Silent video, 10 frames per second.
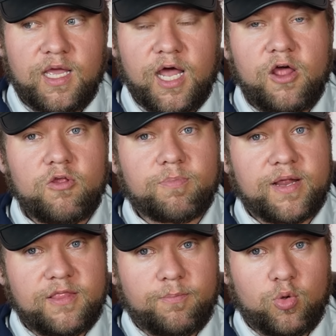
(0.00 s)
Another
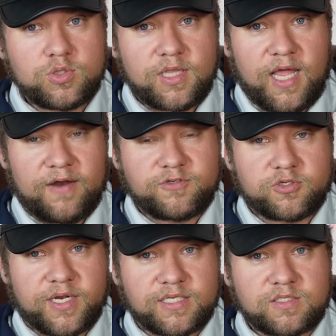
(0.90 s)
brand that pulls a lot of
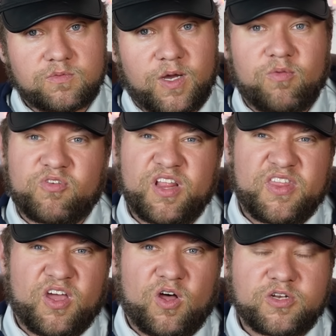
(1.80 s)
tricks, well, really
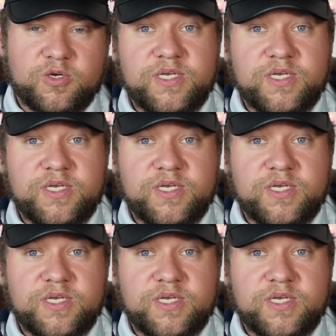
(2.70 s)
they all do,